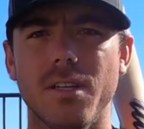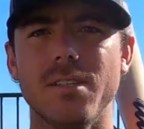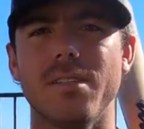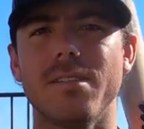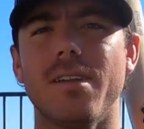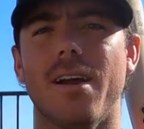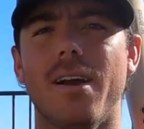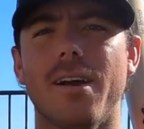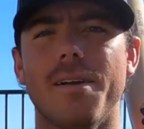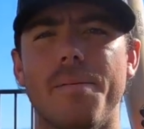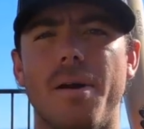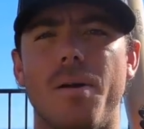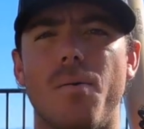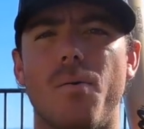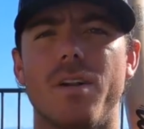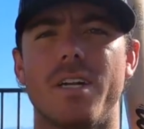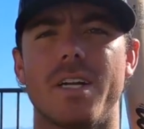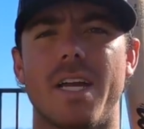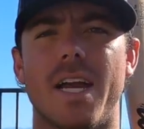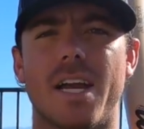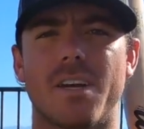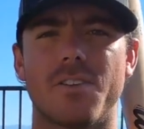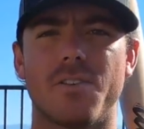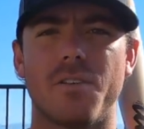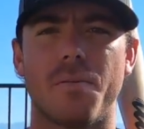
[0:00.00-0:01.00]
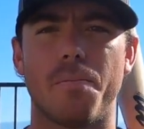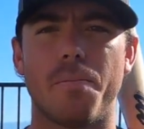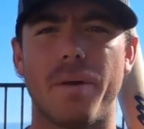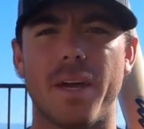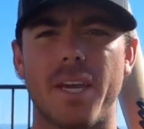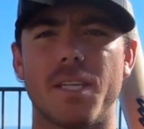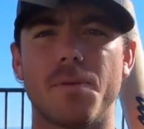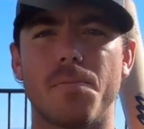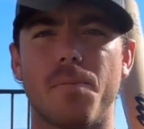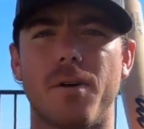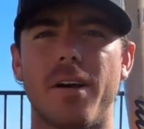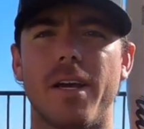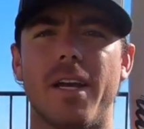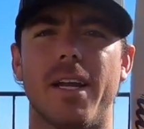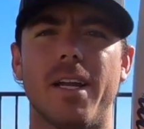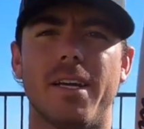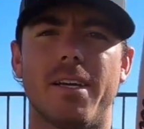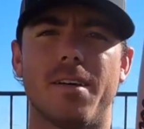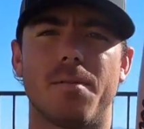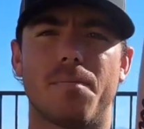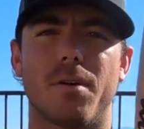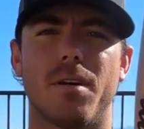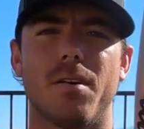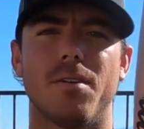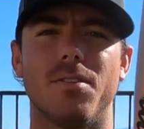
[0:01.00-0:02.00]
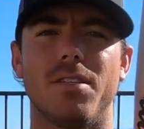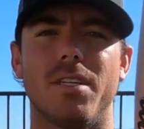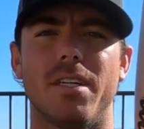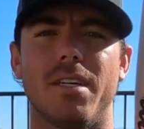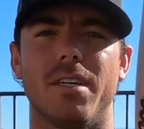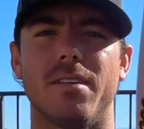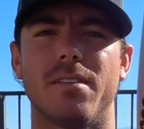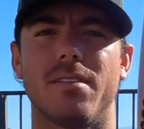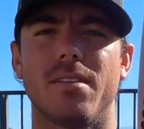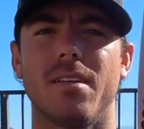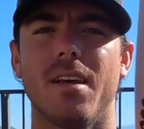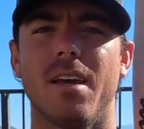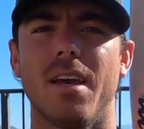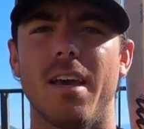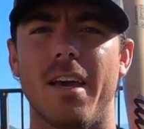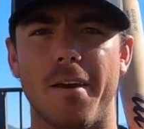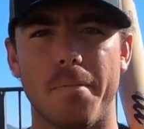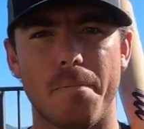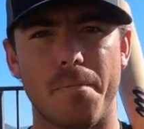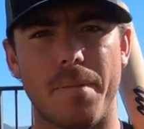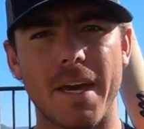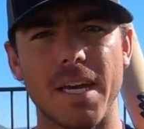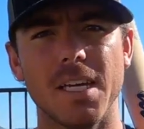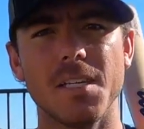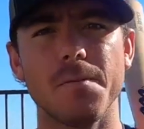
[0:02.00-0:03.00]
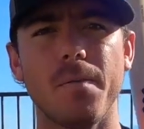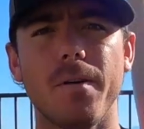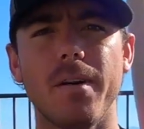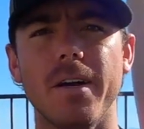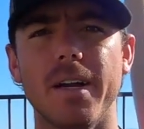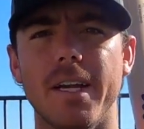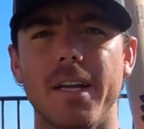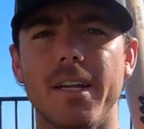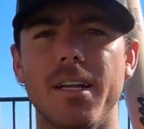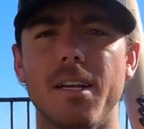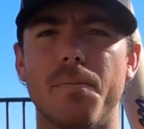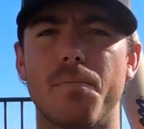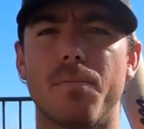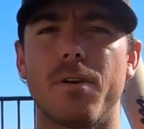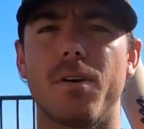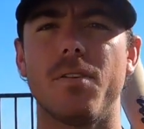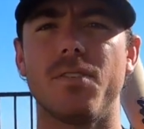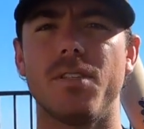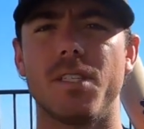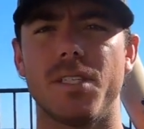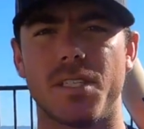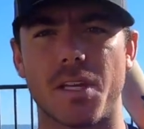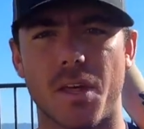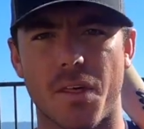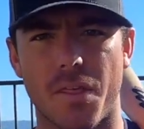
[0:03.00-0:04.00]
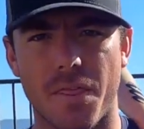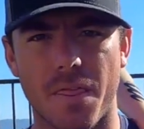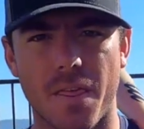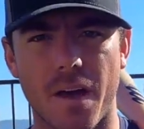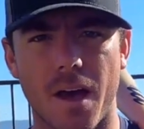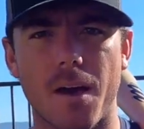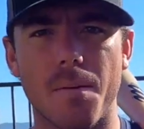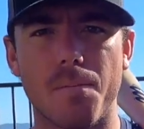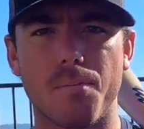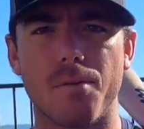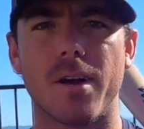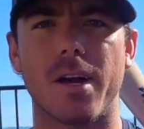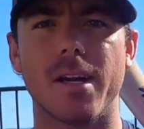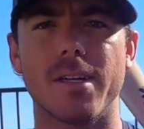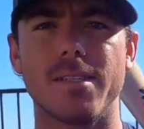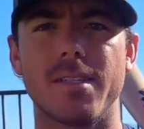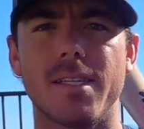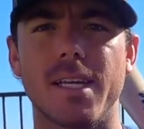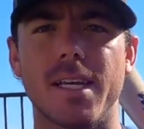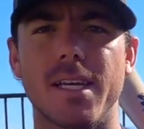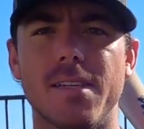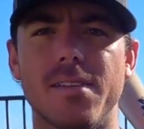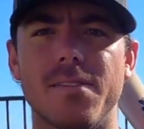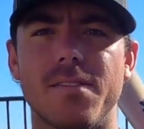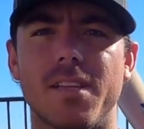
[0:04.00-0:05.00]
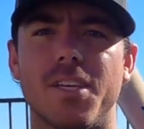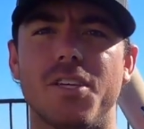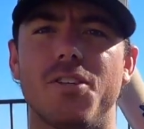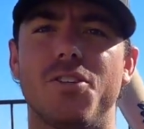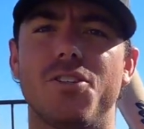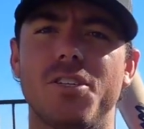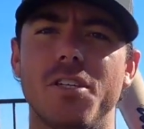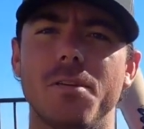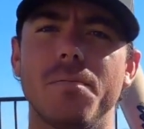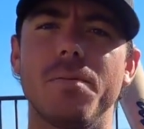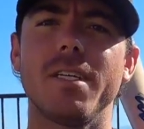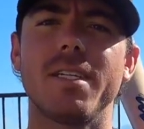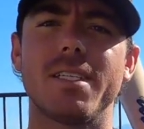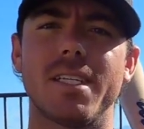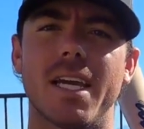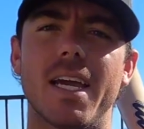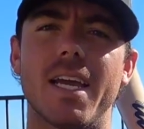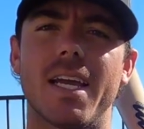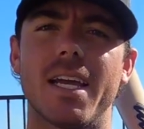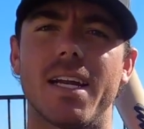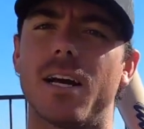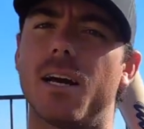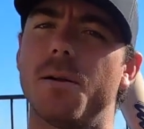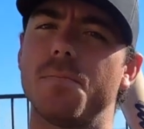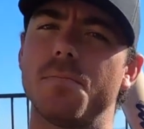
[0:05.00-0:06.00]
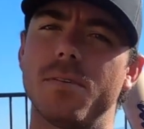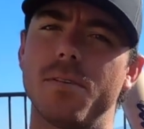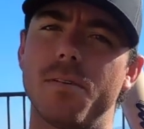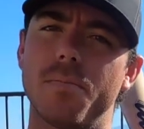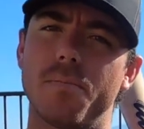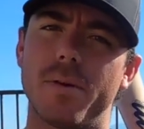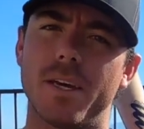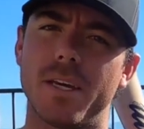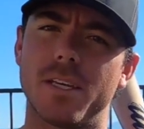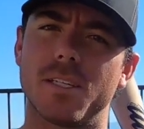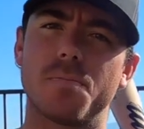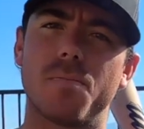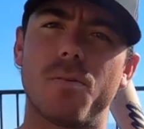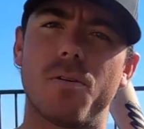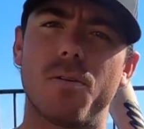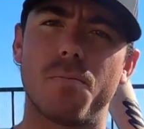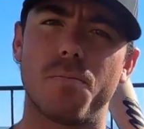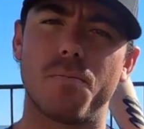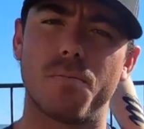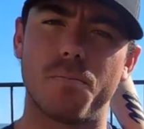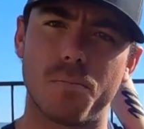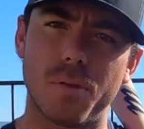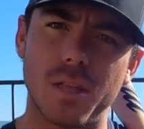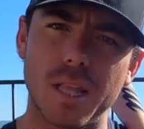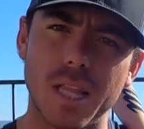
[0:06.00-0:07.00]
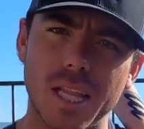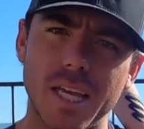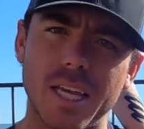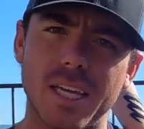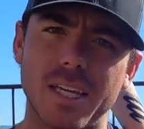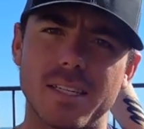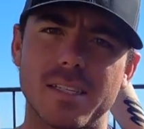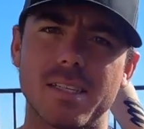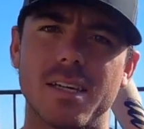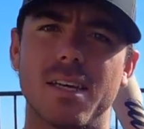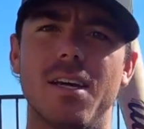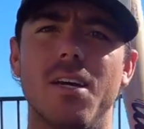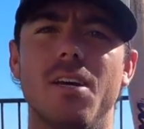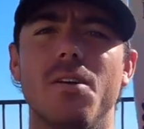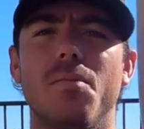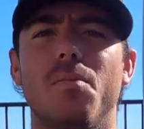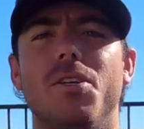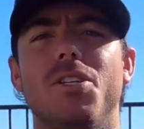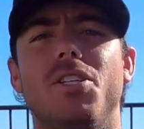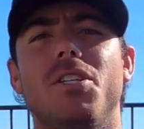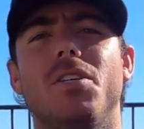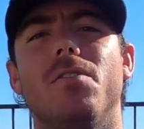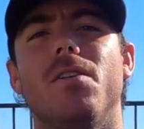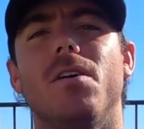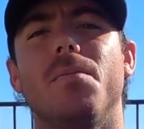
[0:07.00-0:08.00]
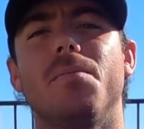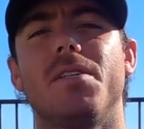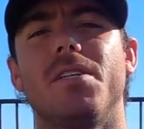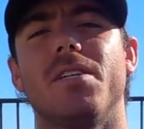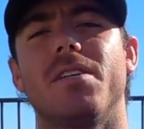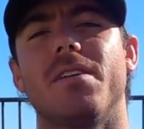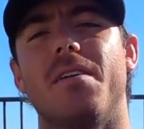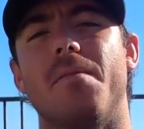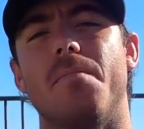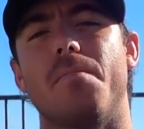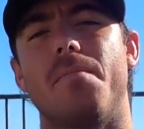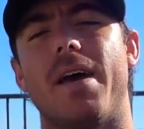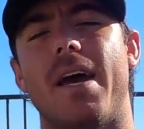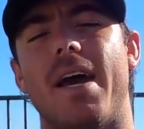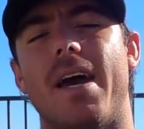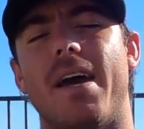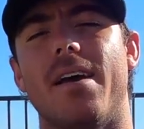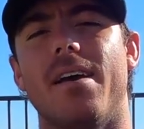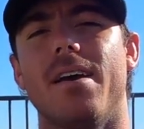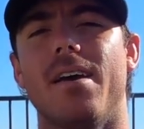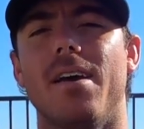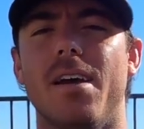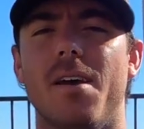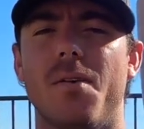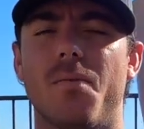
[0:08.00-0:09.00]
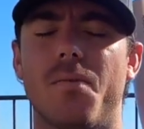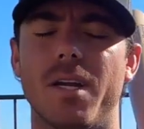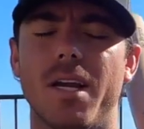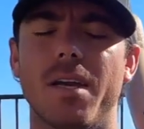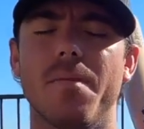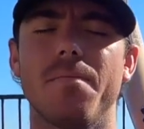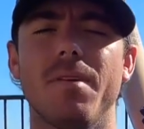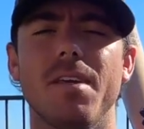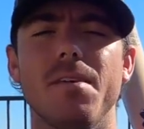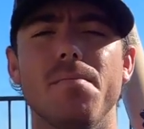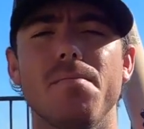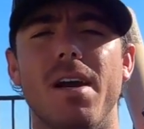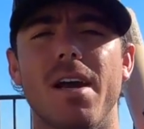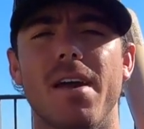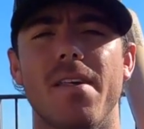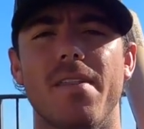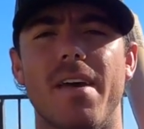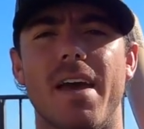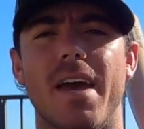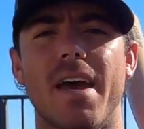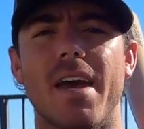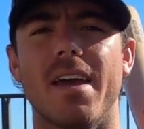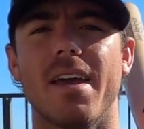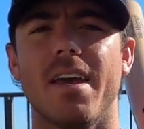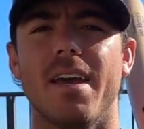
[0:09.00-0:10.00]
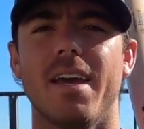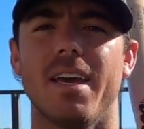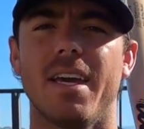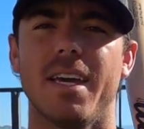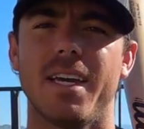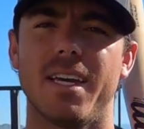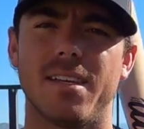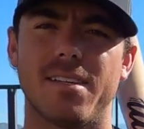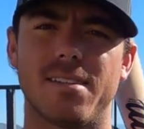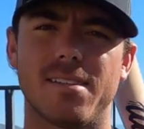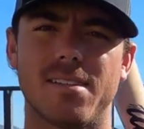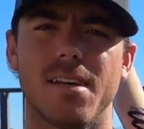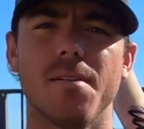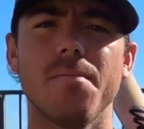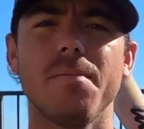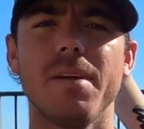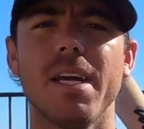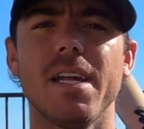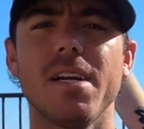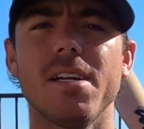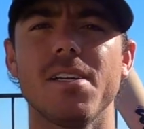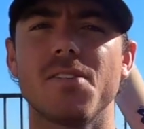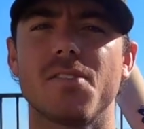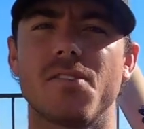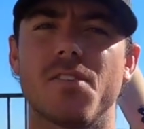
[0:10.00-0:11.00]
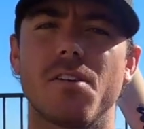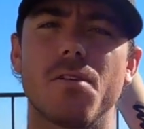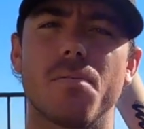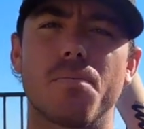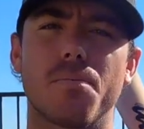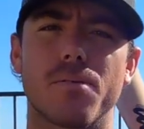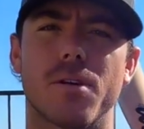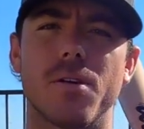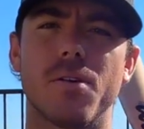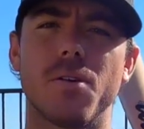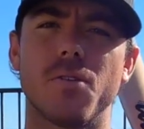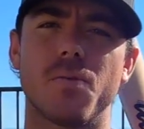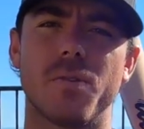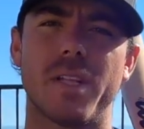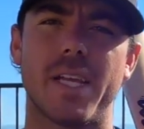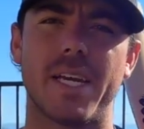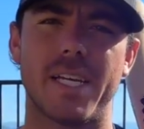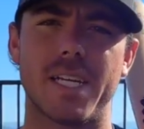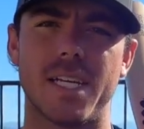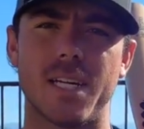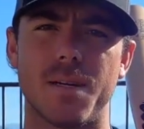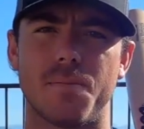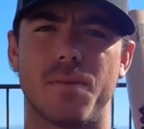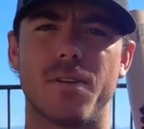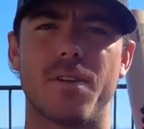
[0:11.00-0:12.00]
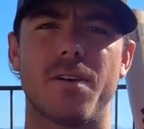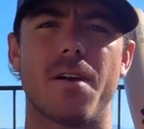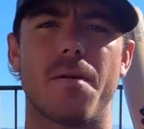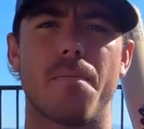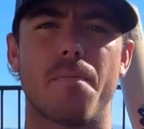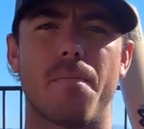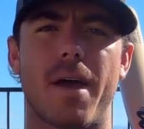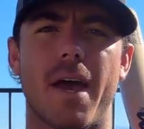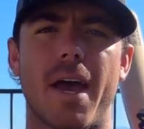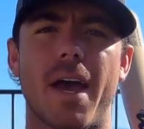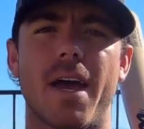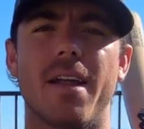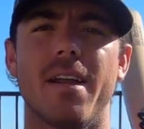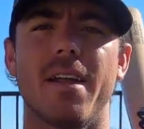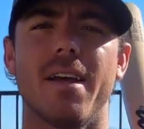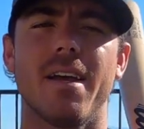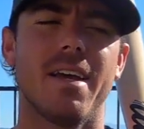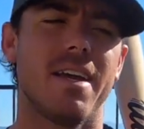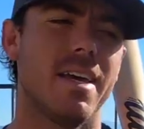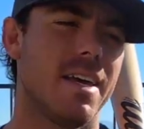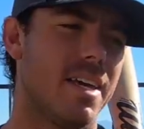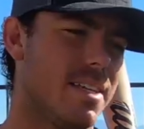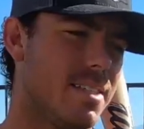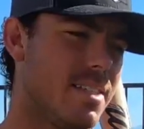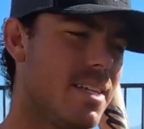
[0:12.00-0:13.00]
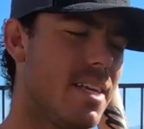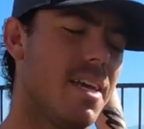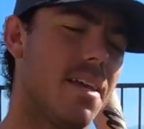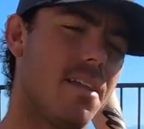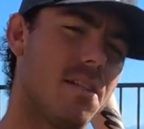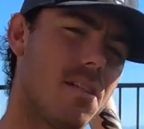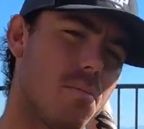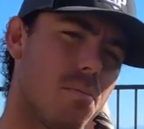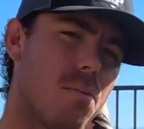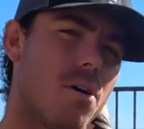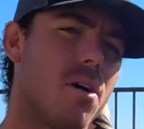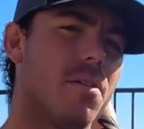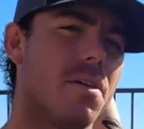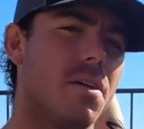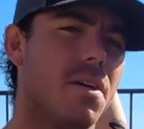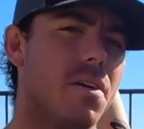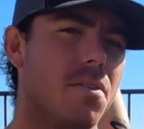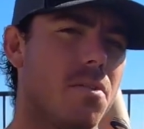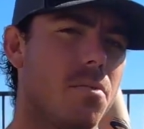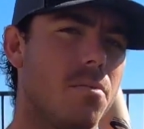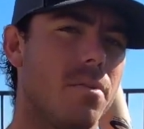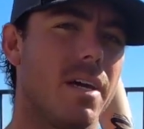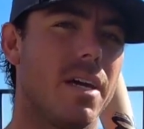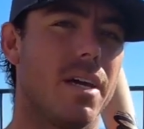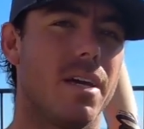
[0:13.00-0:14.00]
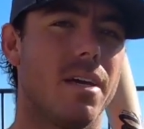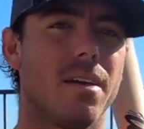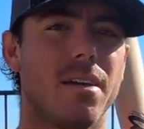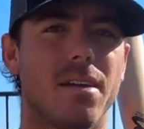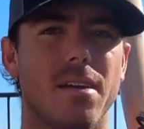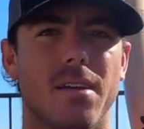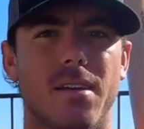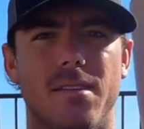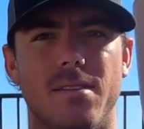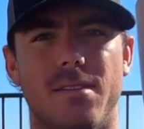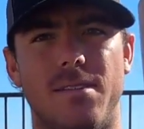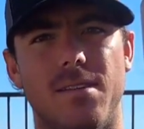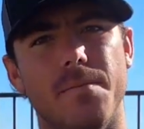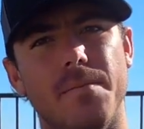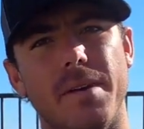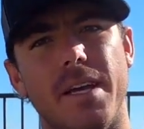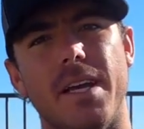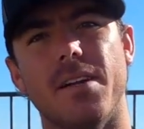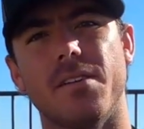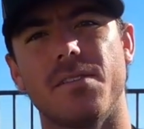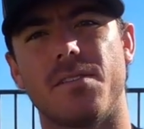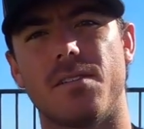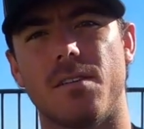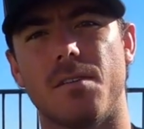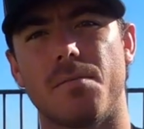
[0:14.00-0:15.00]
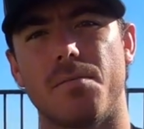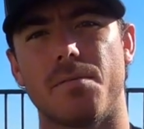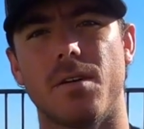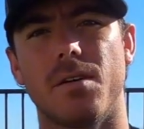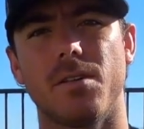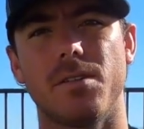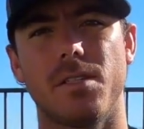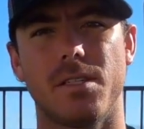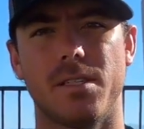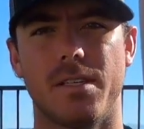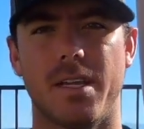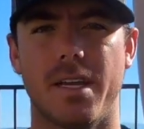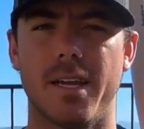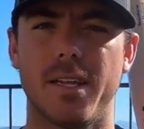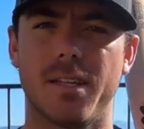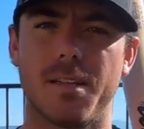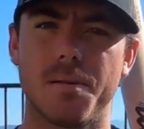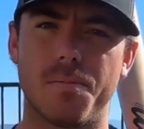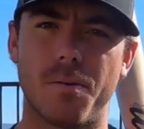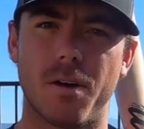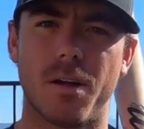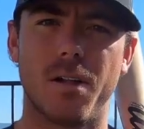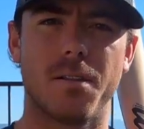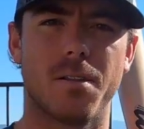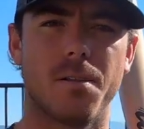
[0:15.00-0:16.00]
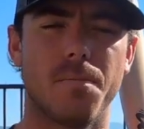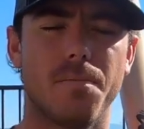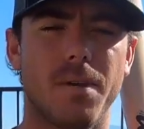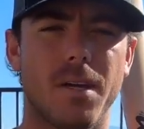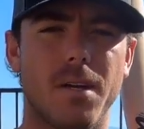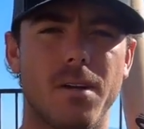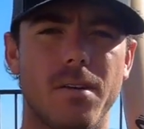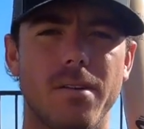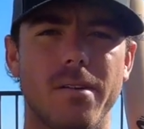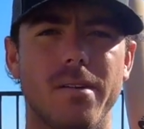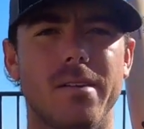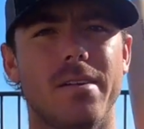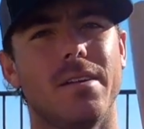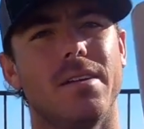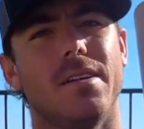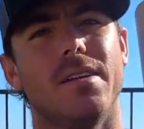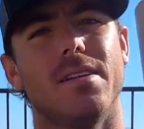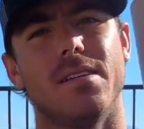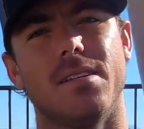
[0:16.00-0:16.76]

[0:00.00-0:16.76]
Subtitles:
So let's talk about what an actual baseball hitting approach is. A baseball hitting approach is a thought process that you should be taking up to the baseball plate once you go up to your at bat. And what I mean by that is some hitters, their approach when they get up to their at bat is to hit the ball the other way. Some hitters, their approach is to hit the ball at the middle.